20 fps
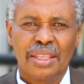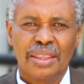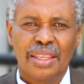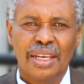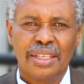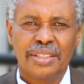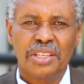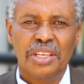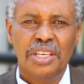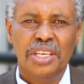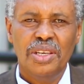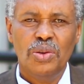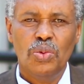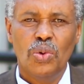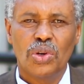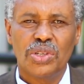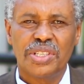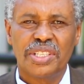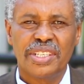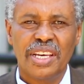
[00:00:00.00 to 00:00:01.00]
that he
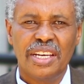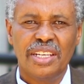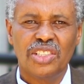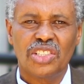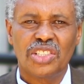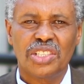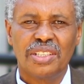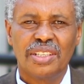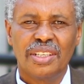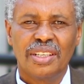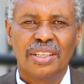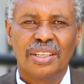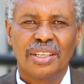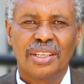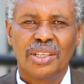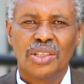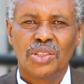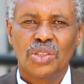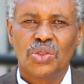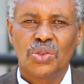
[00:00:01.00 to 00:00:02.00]
was sent
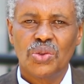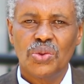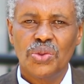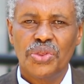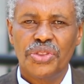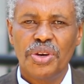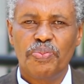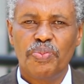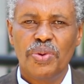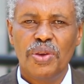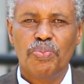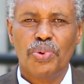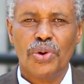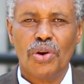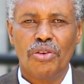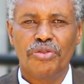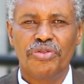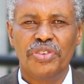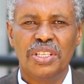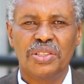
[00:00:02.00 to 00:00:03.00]
to the
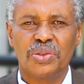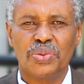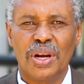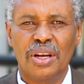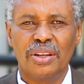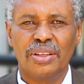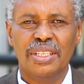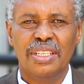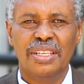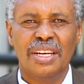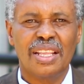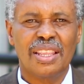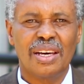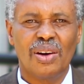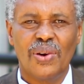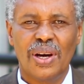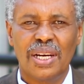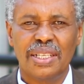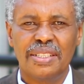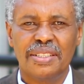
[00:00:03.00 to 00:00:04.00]
people of Israel. In
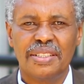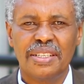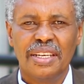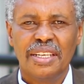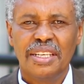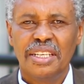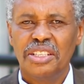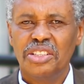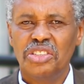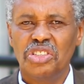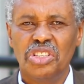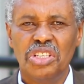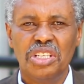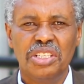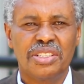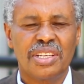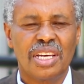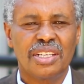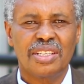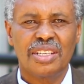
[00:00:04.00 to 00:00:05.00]
other words,
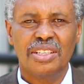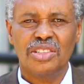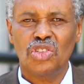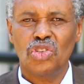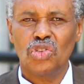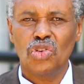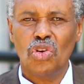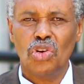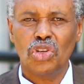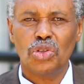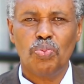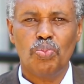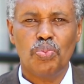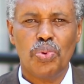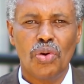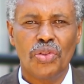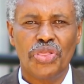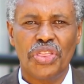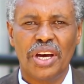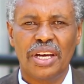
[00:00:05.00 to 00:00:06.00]
Jesus is not
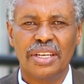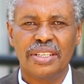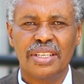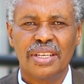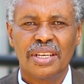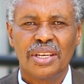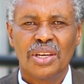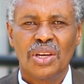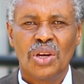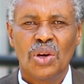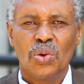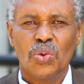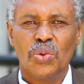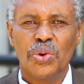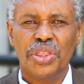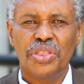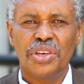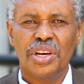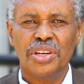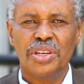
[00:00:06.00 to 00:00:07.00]
bothered
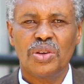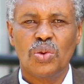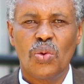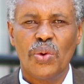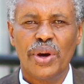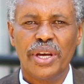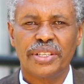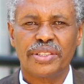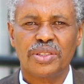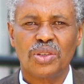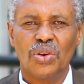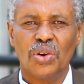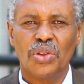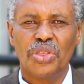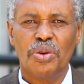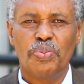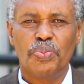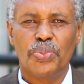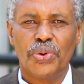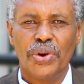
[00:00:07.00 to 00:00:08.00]
with the request or
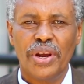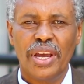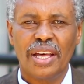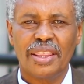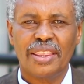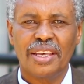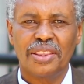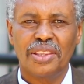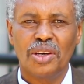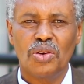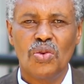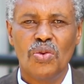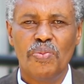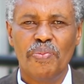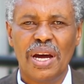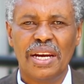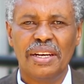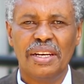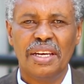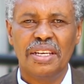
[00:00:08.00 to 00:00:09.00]
the prayer that the
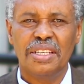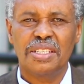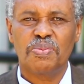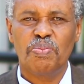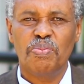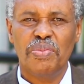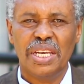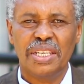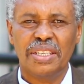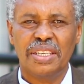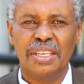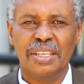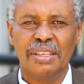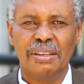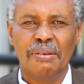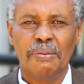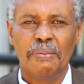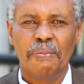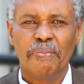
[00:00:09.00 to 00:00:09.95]
woman is making.